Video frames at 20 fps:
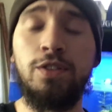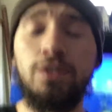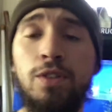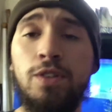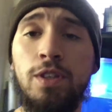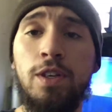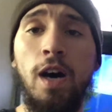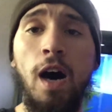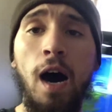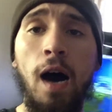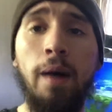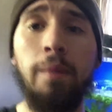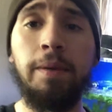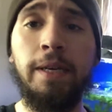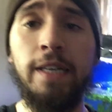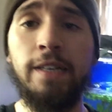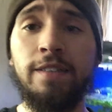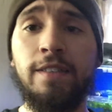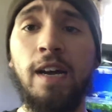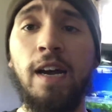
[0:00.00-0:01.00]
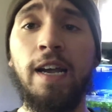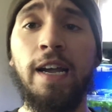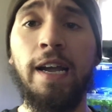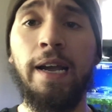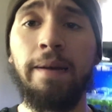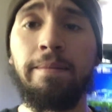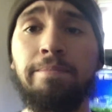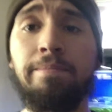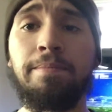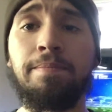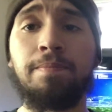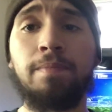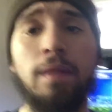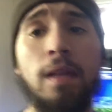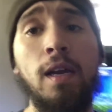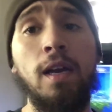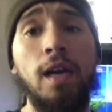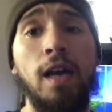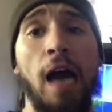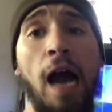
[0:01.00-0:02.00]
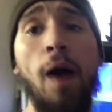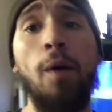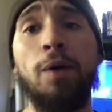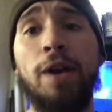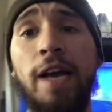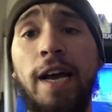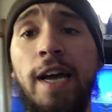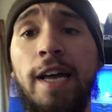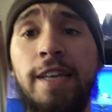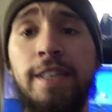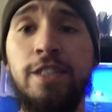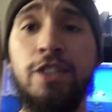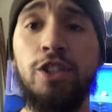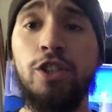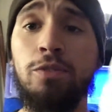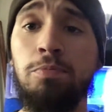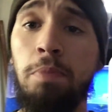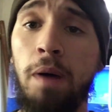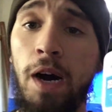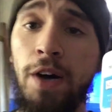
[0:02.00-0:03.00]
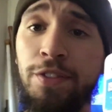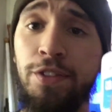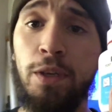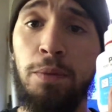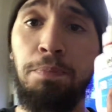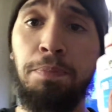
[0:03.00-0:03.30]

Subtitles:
to the hobby as I am, I went ahead and just bought the